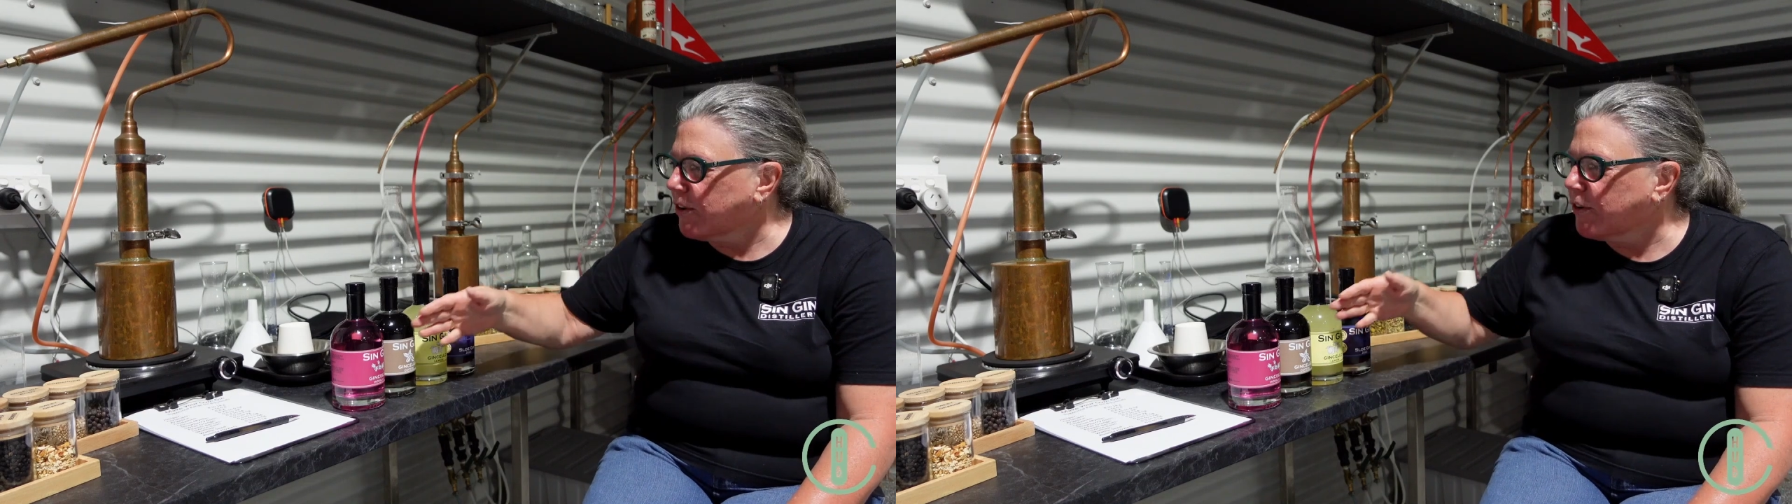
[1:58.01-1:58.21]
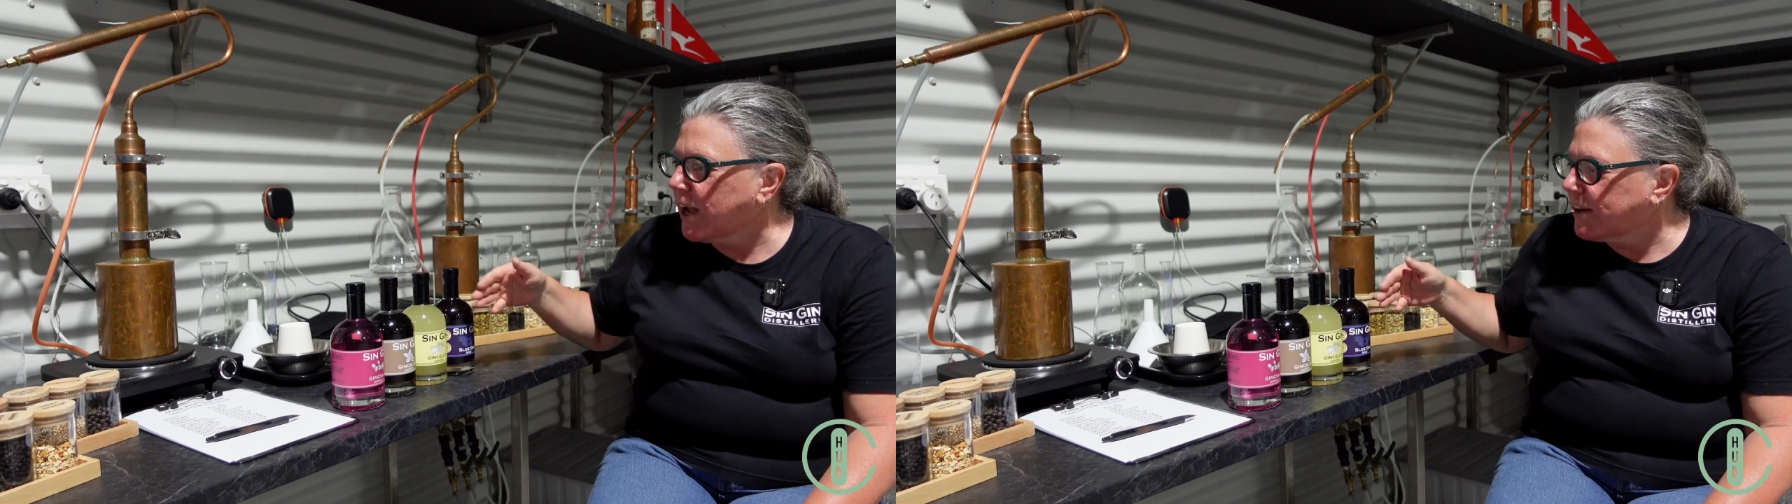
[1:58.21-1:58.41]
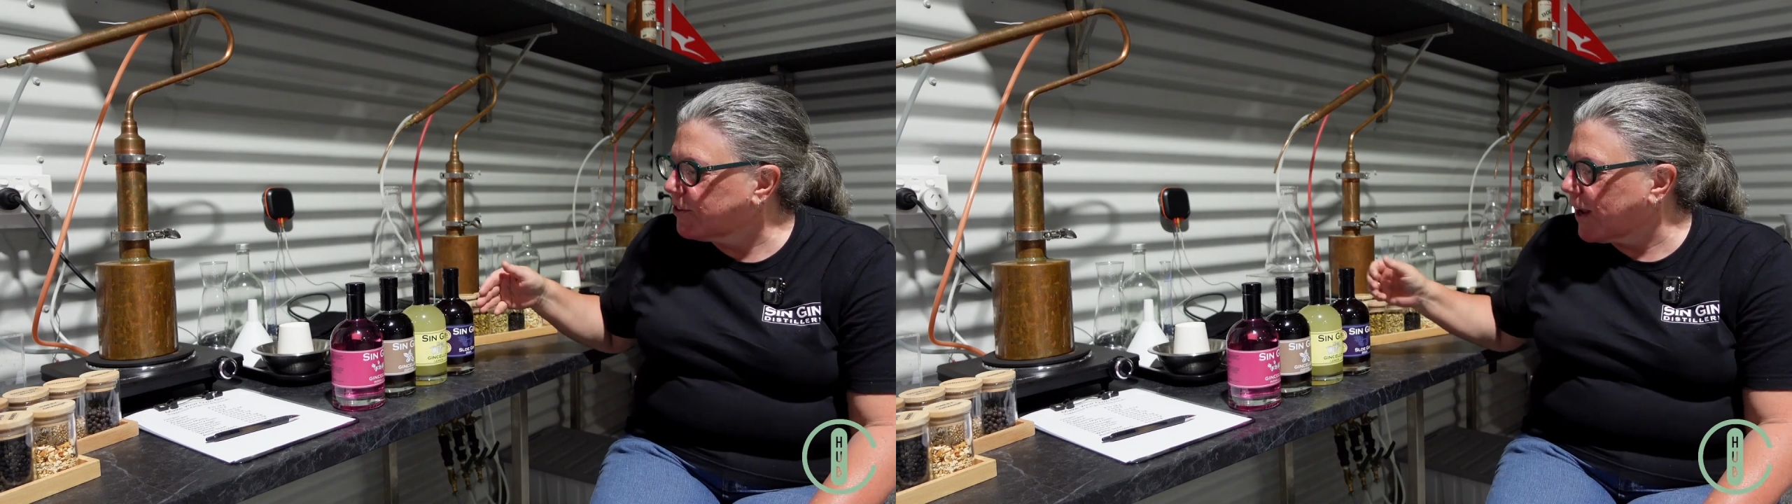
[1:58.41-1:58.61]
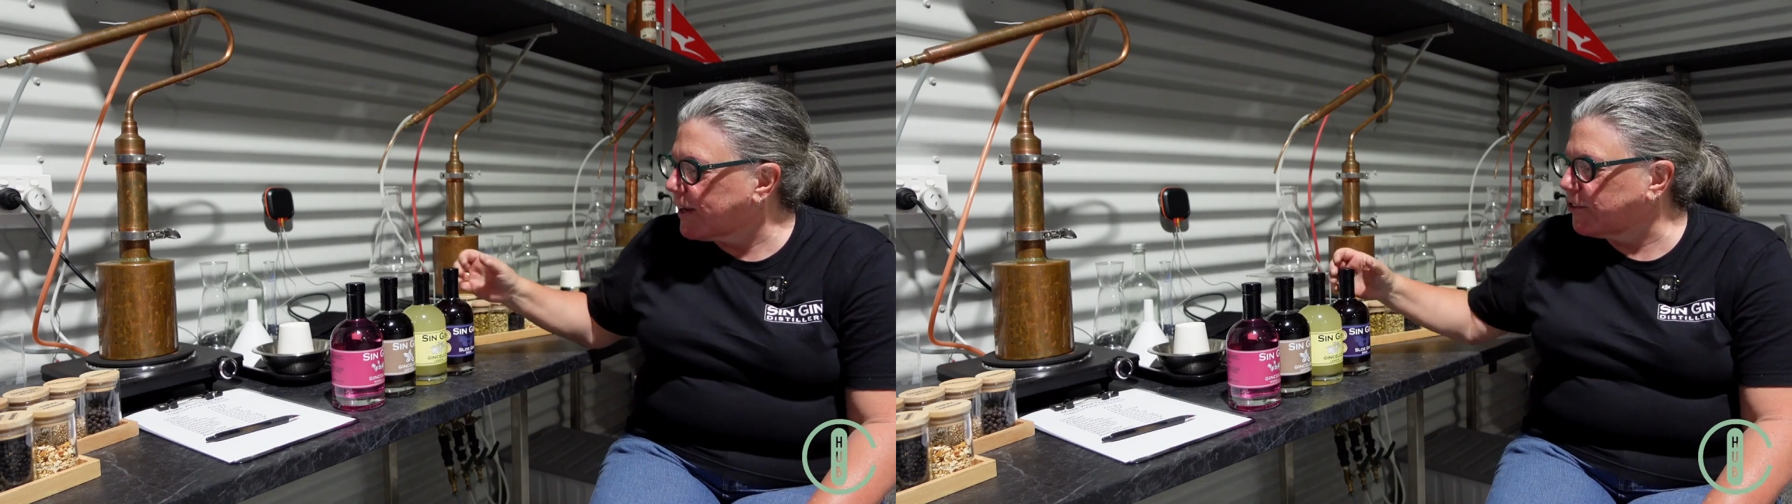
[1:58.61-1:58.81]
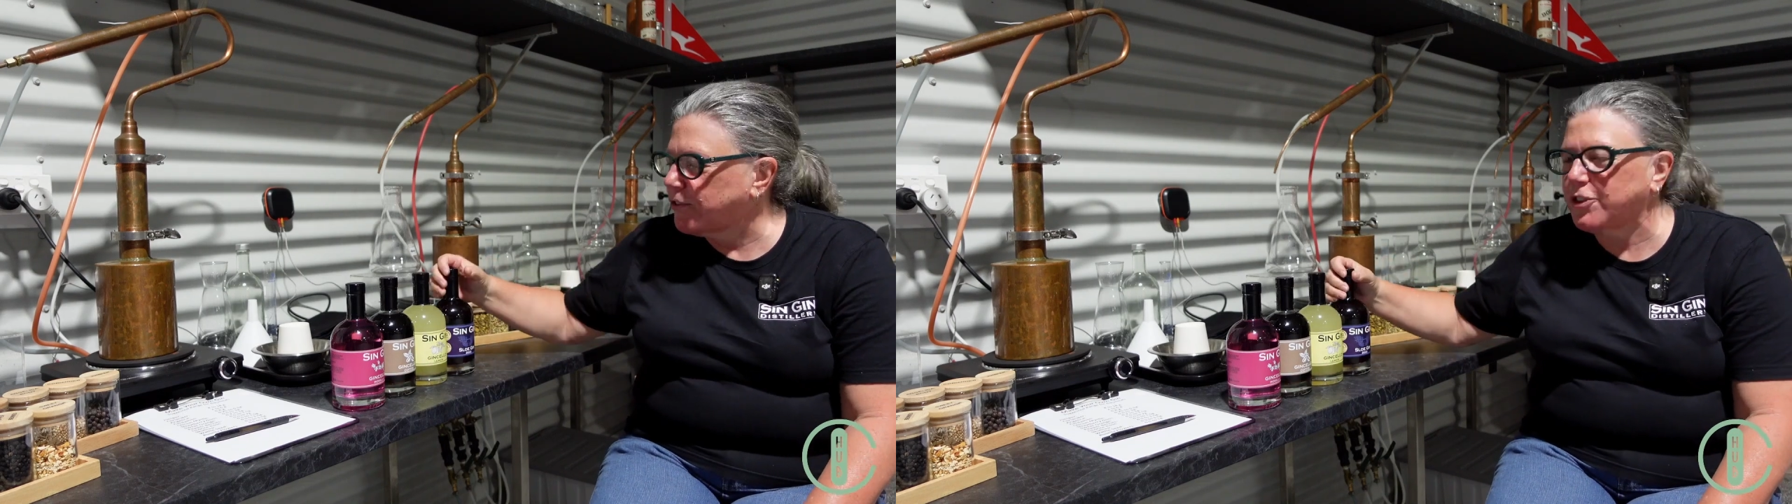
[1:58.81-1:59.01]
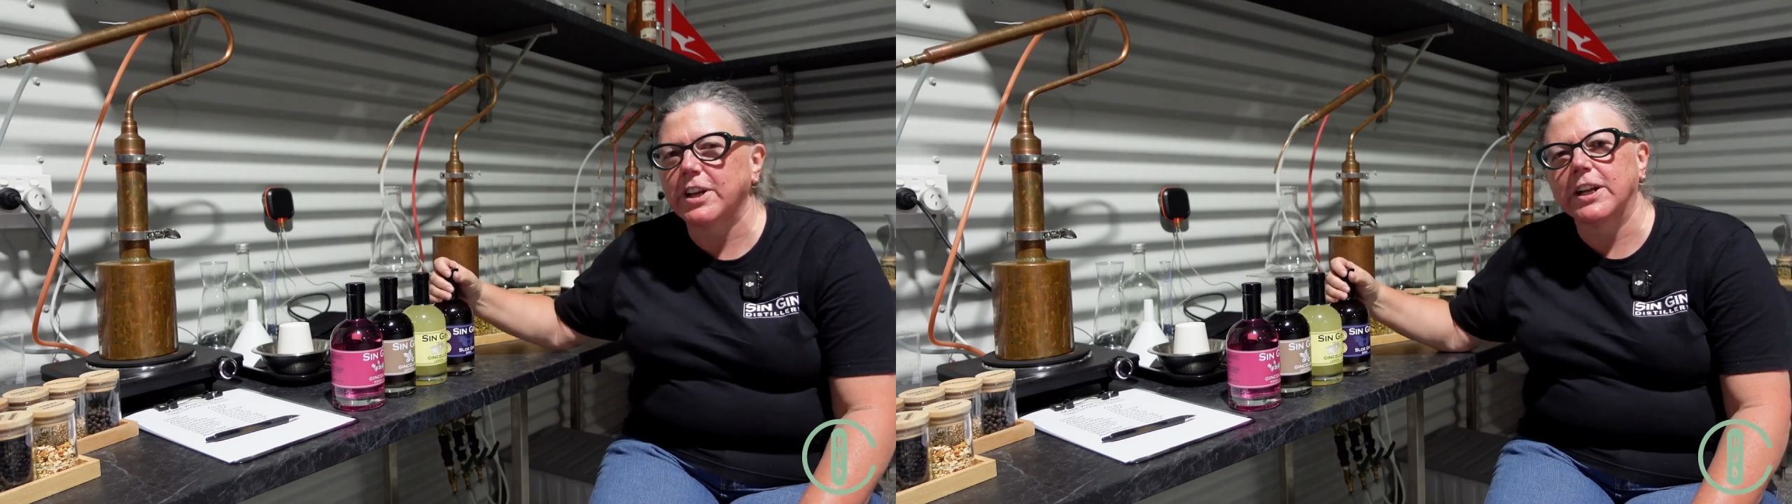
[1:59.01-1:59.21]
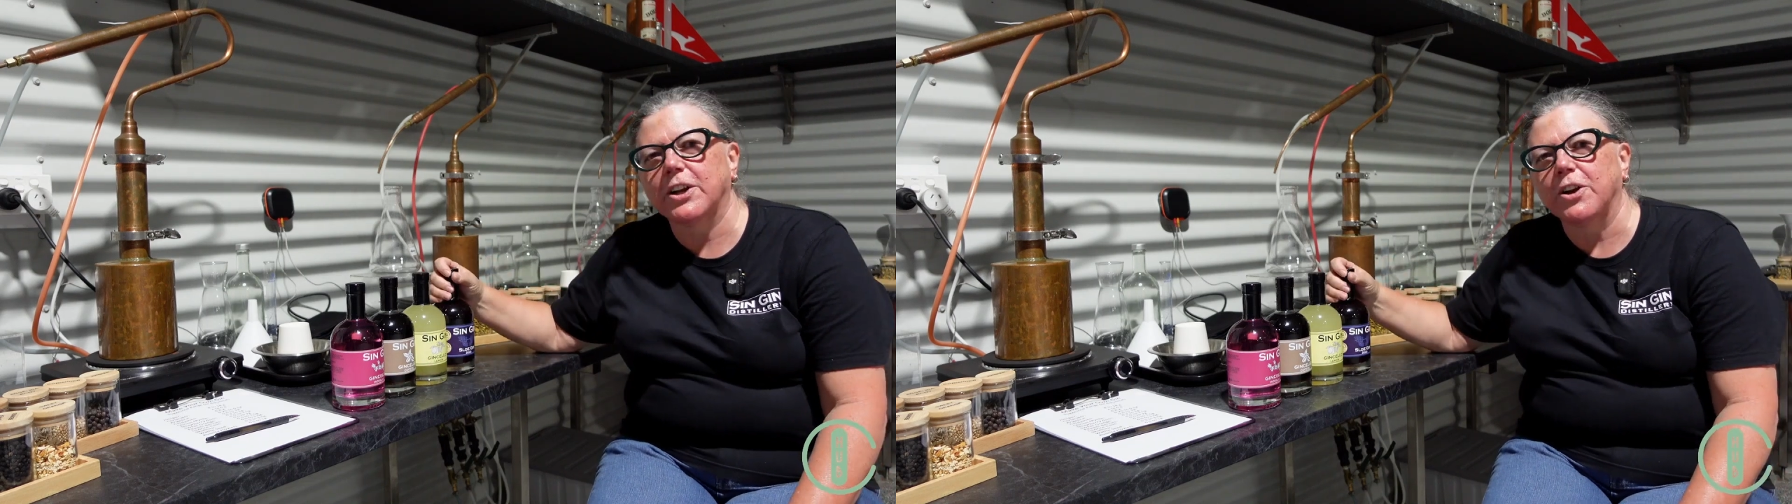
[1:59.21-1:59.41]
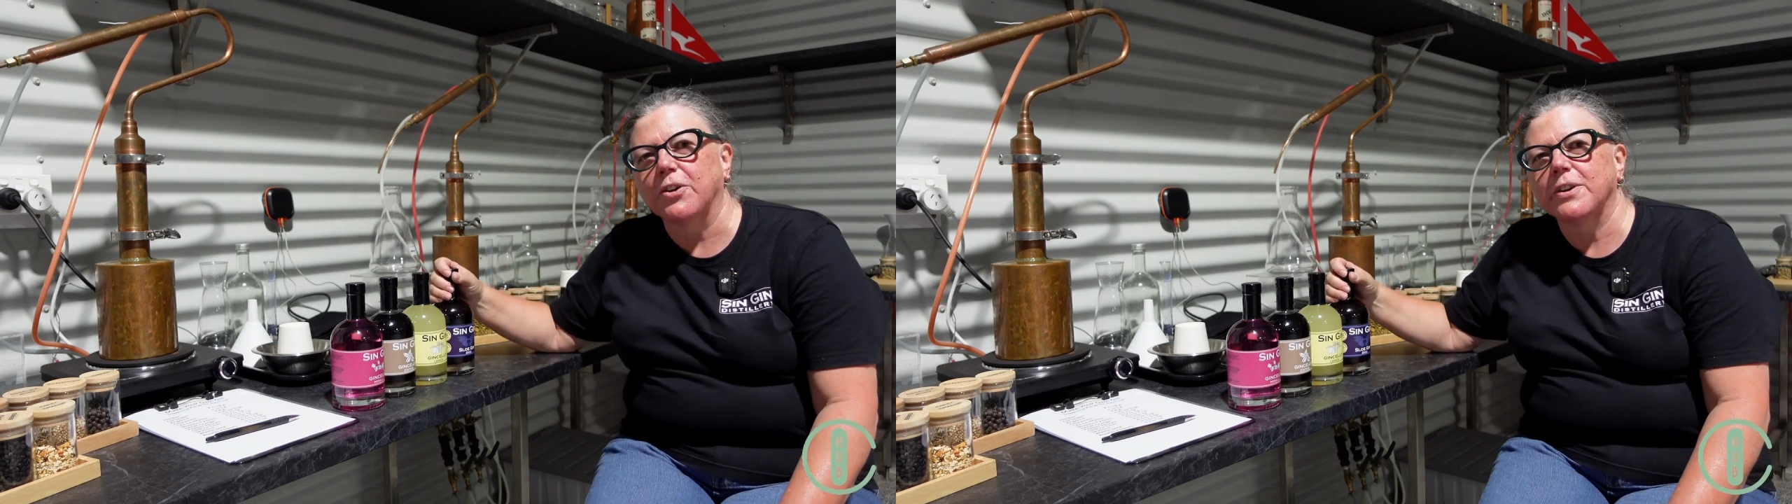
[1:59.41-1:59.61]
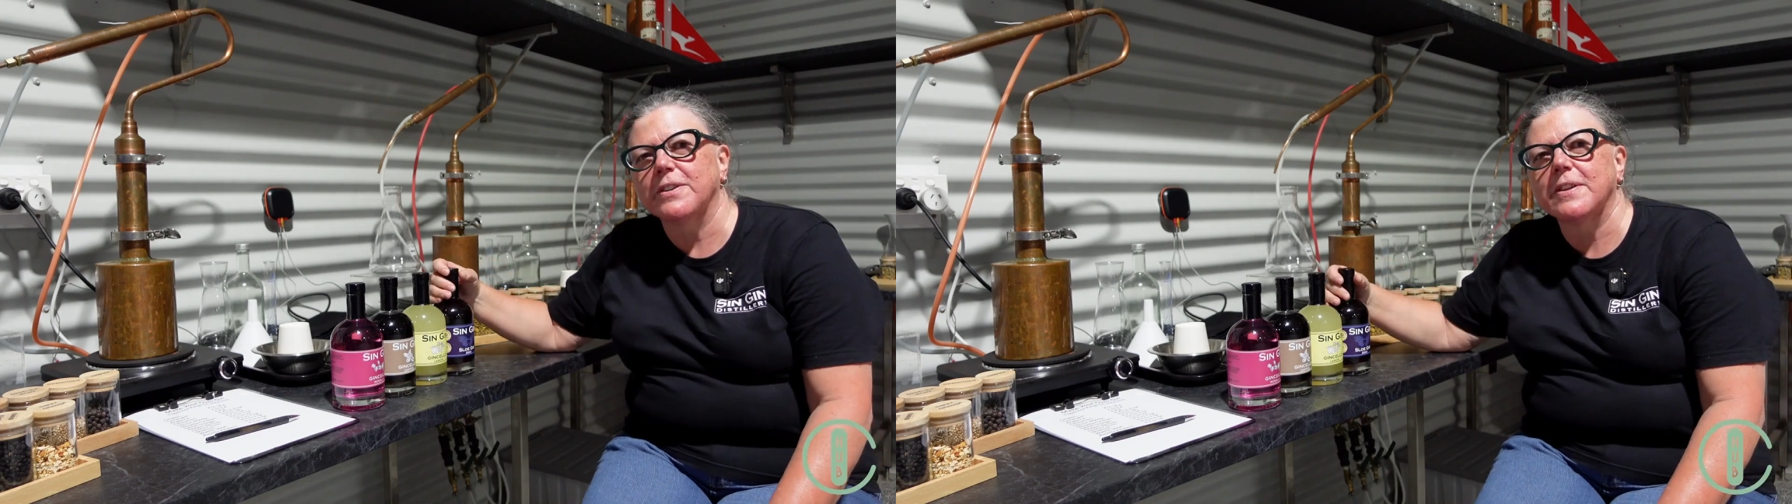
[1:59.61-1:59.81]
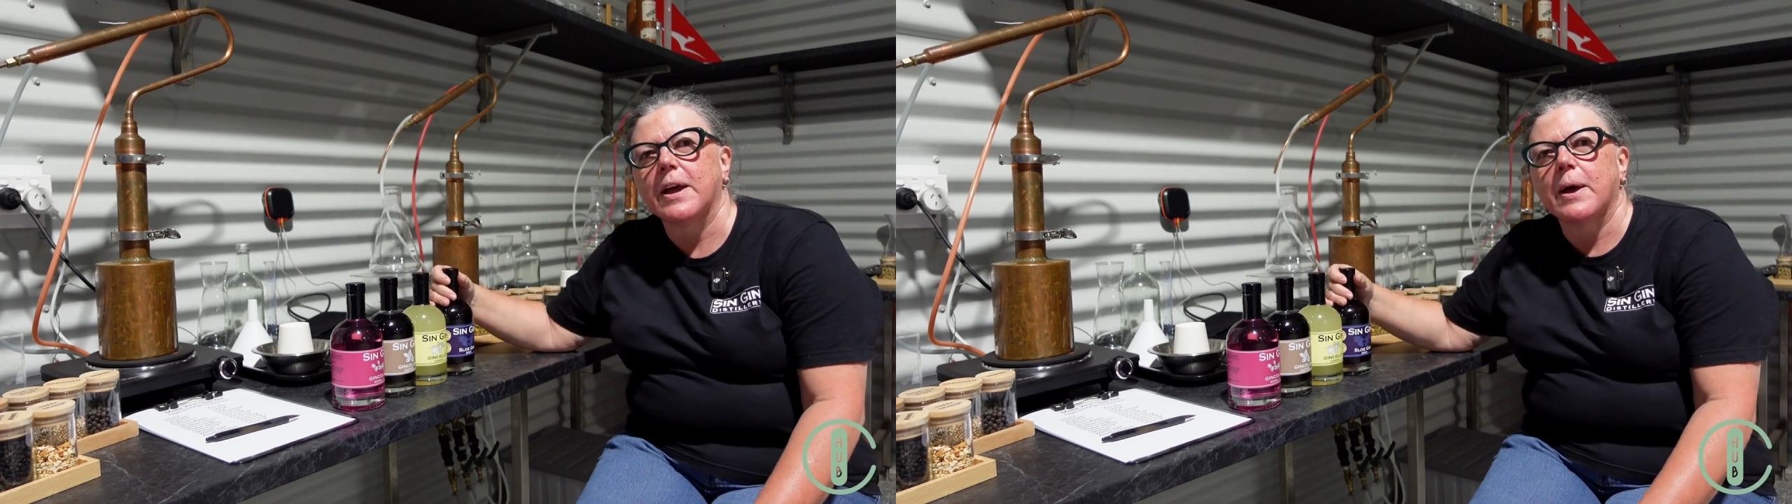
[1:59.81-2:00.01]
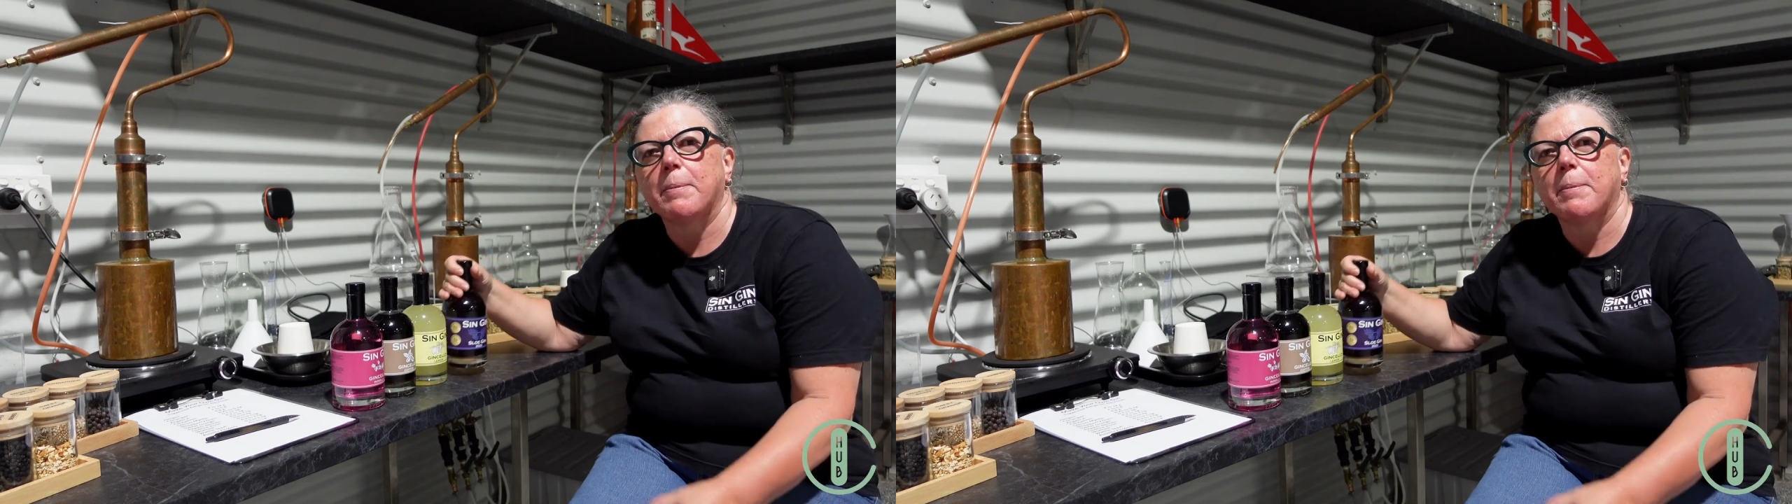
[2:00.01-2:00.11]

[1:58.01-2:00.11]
create a range of gin liqueurs,